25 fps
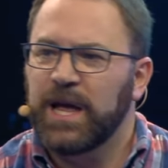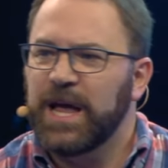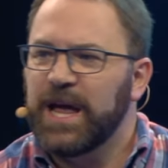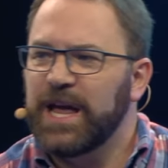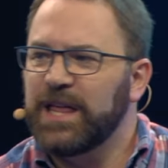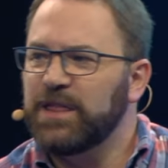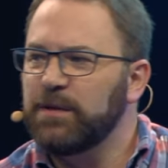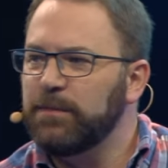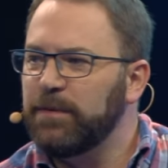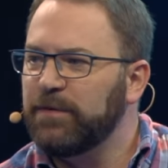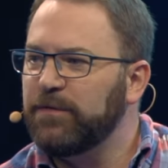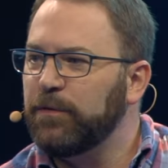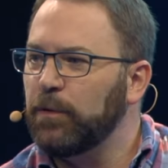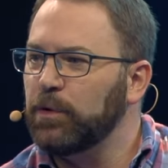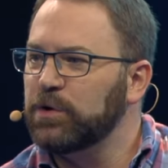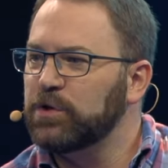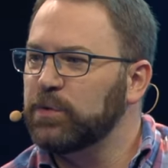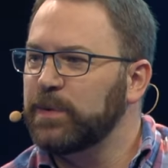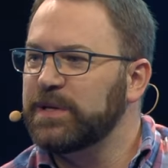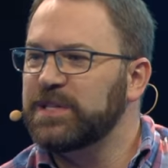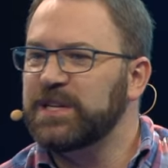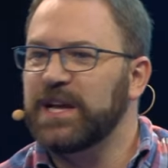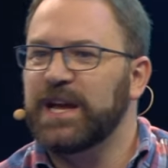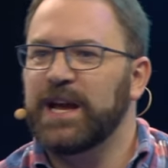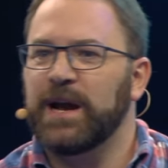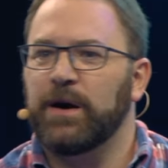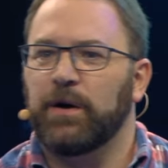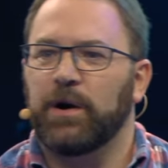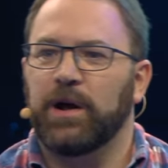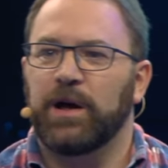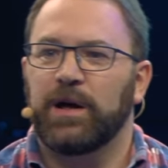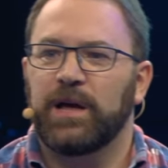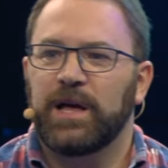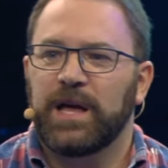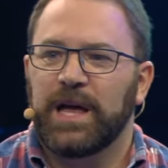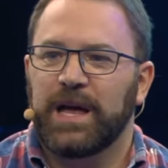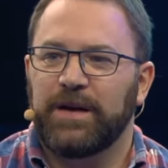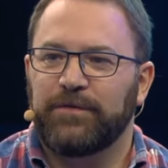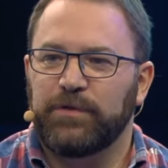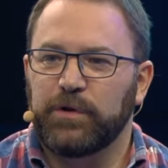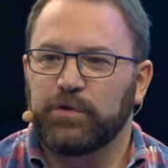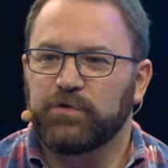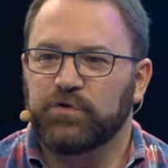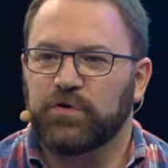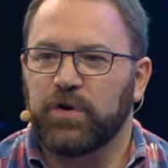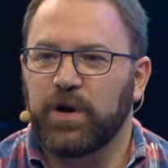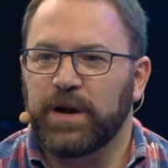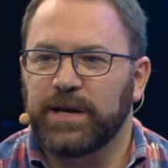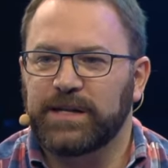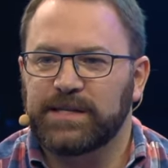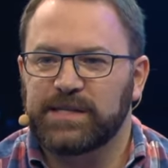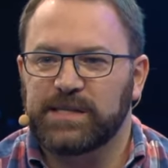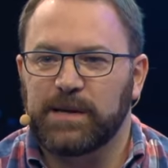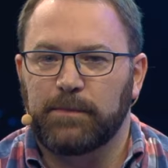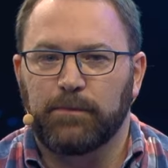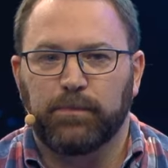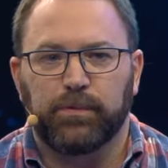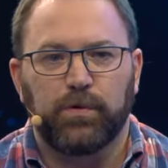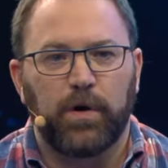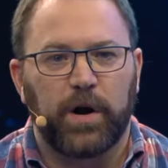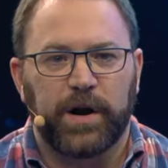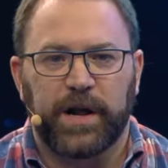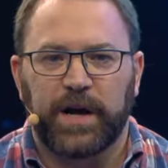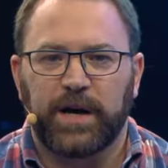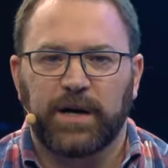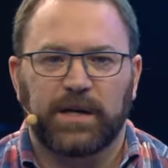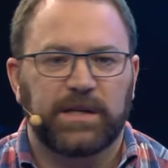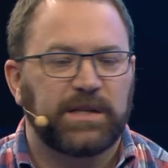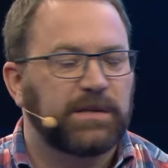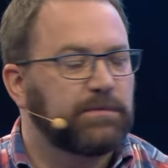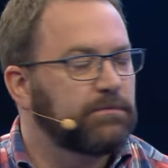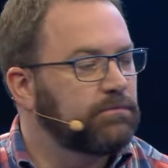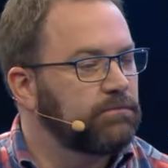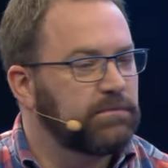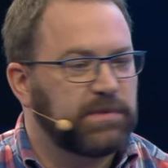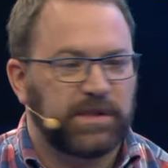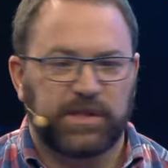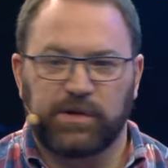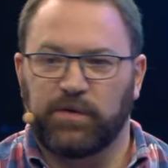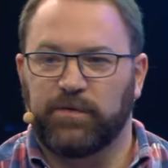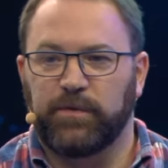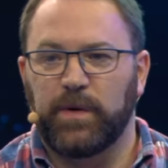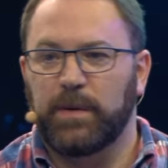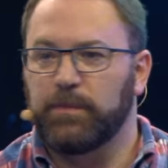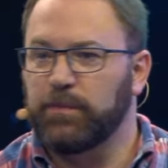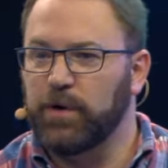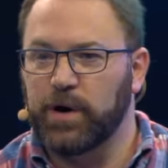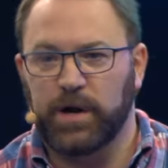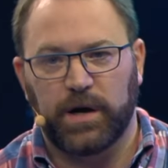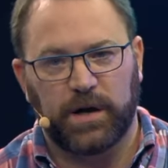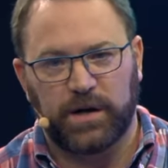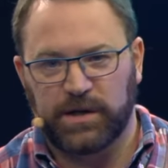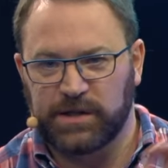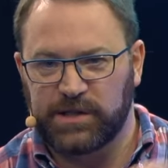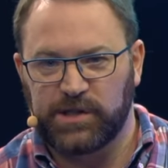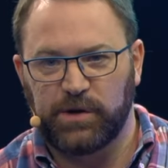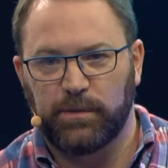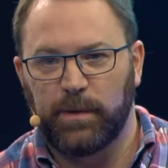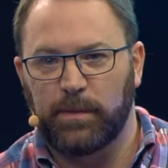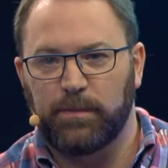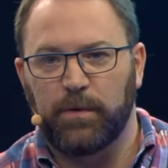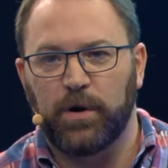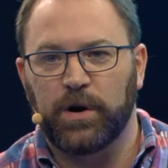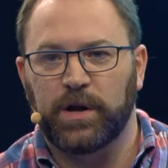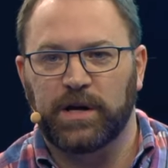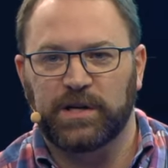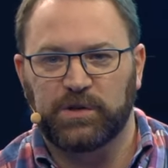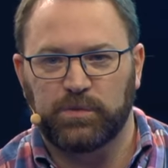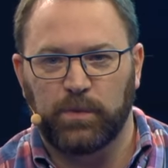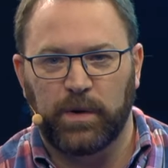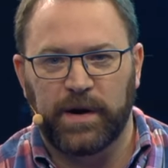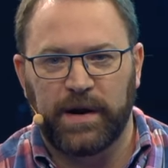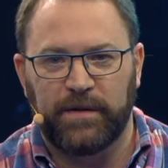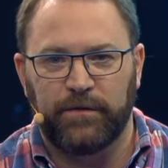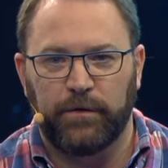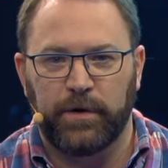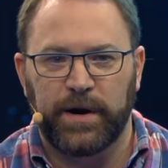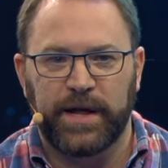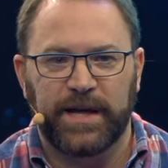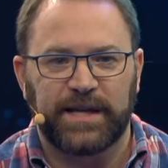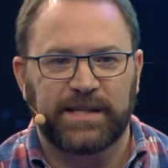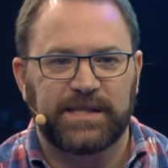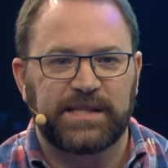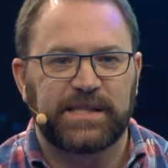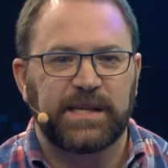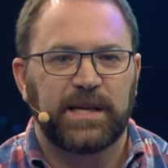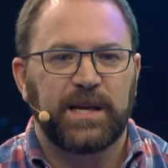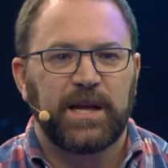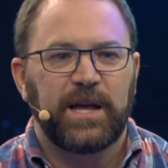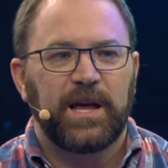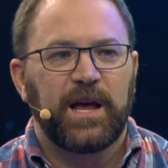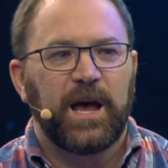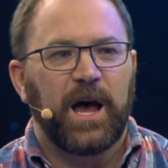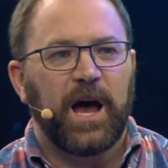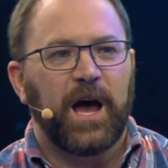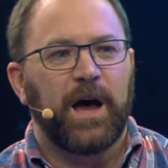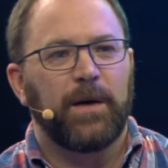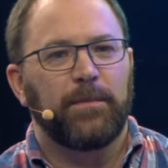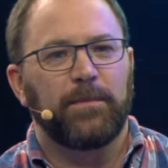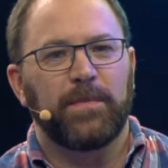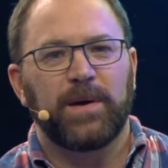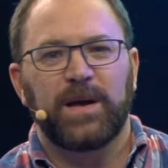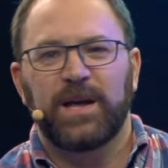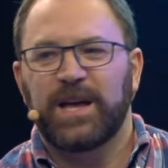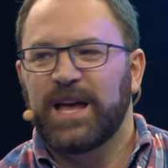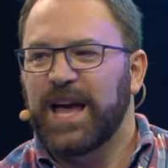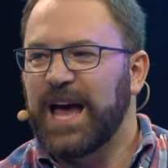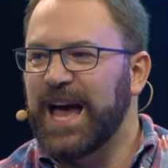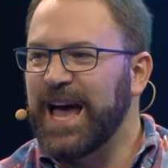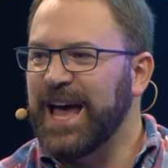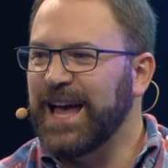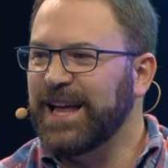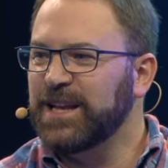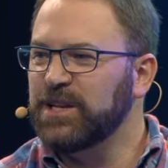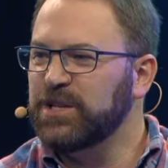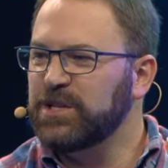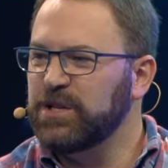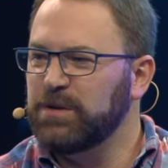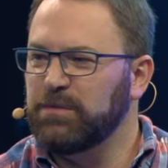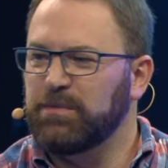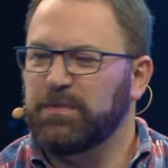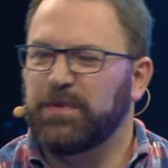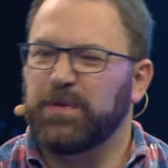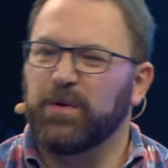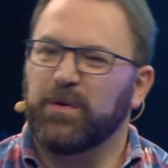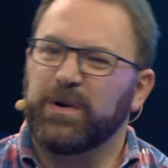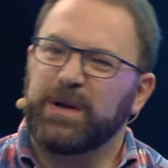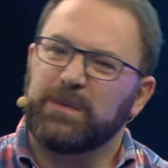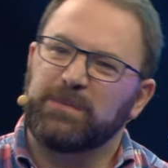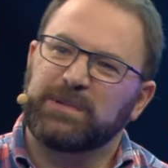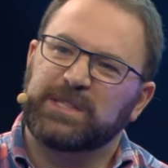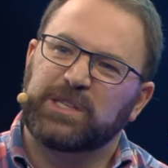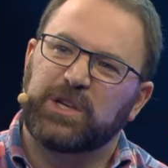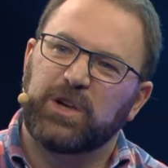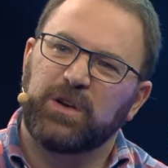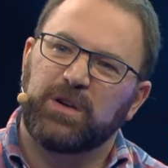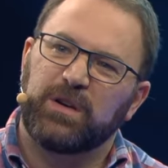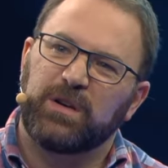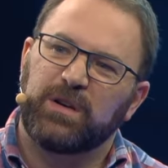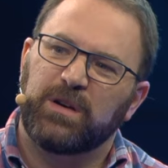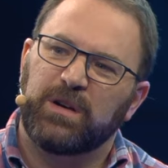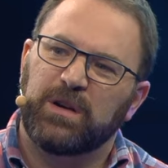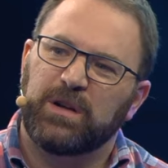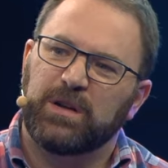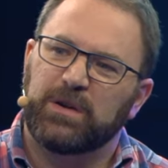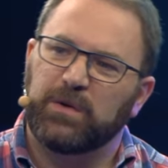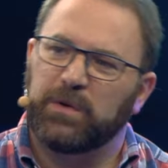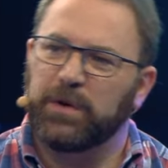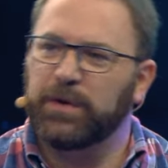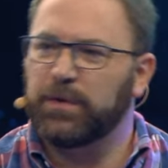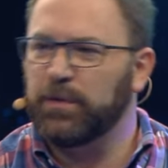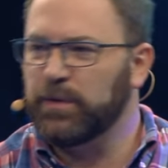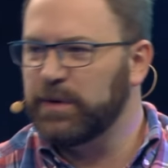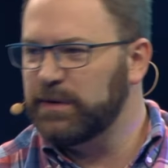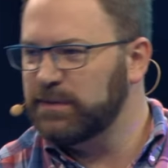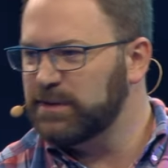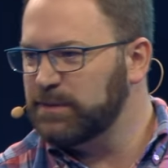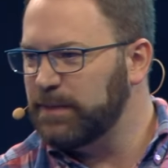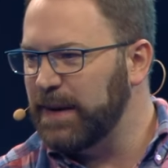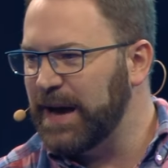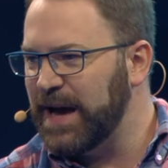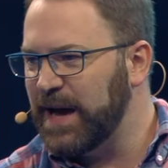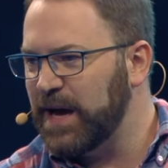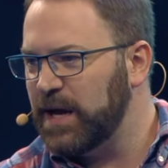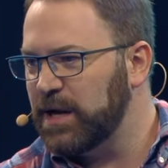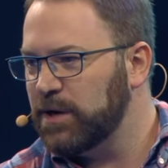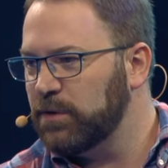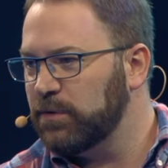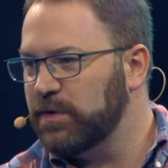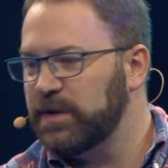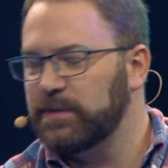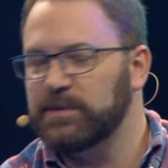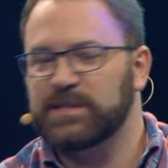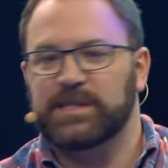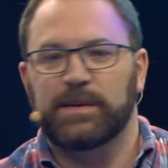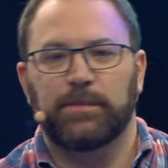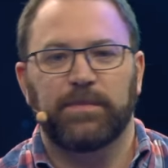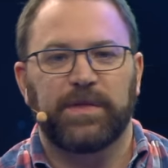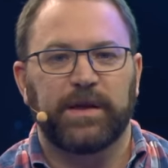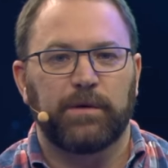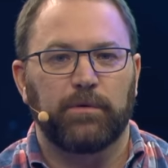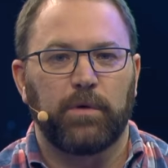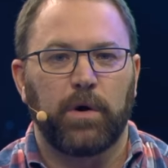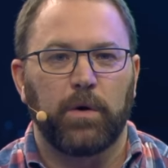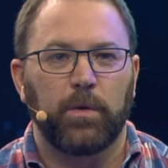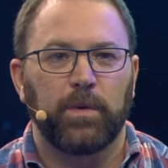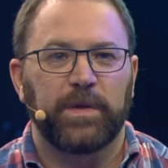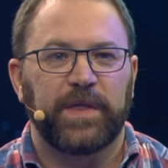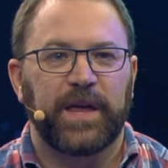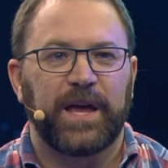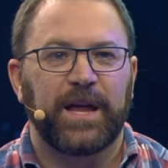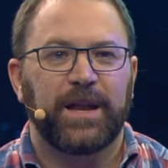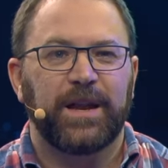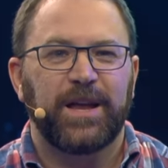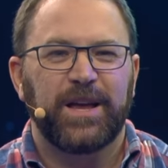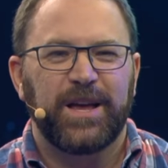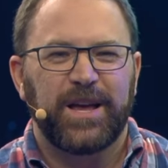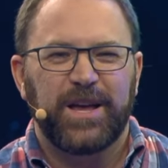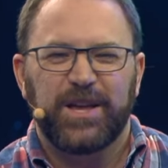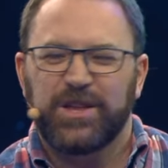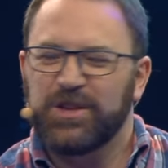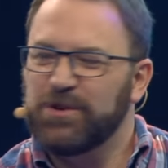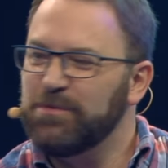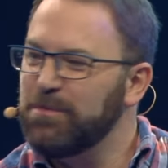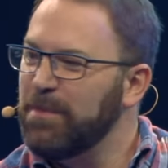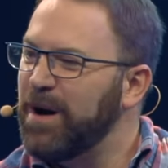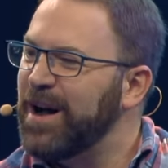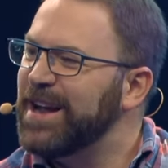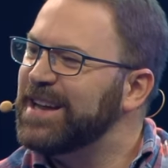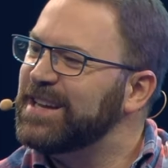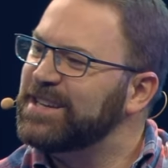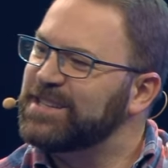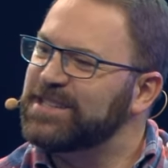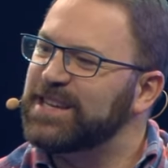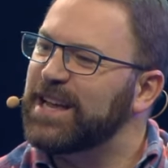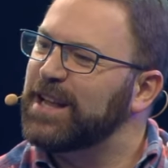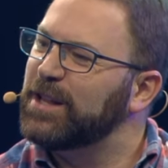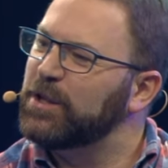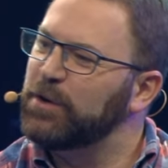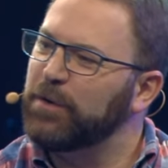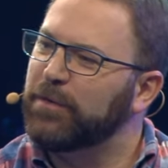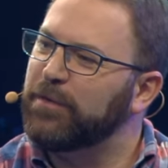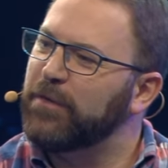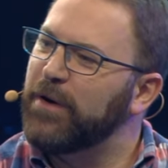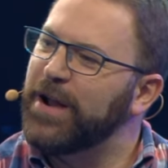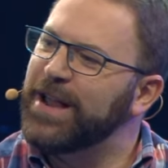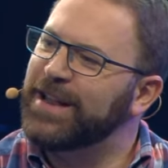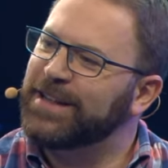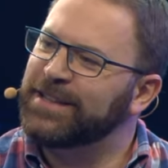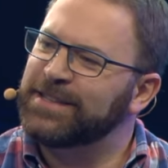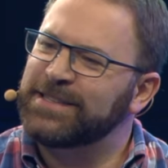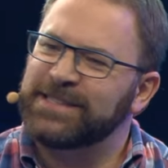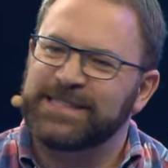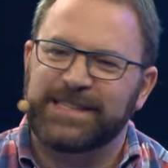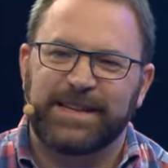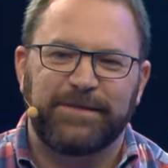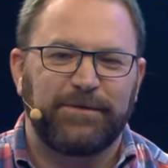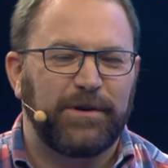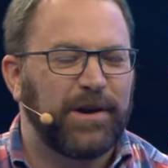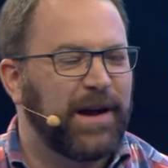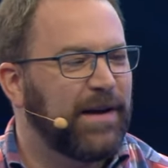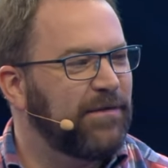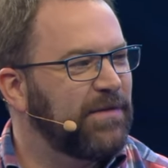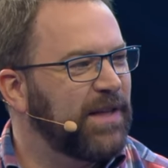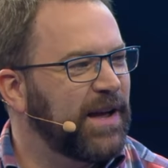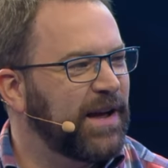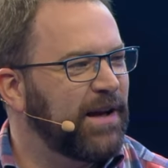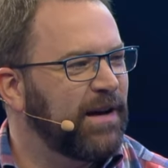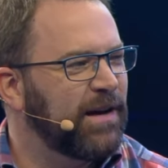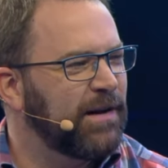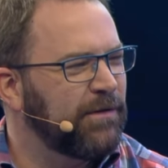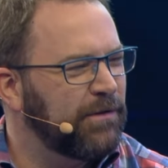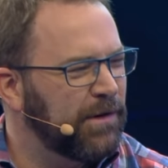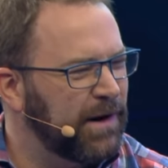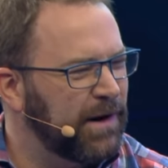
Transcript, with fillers: In the before Twitter era, if you tried some product, software product, consumer product, whatever it is, um, and you thought it was good or you thought it was bad or there was something wrong with it, you might tell your friends if you have that kind of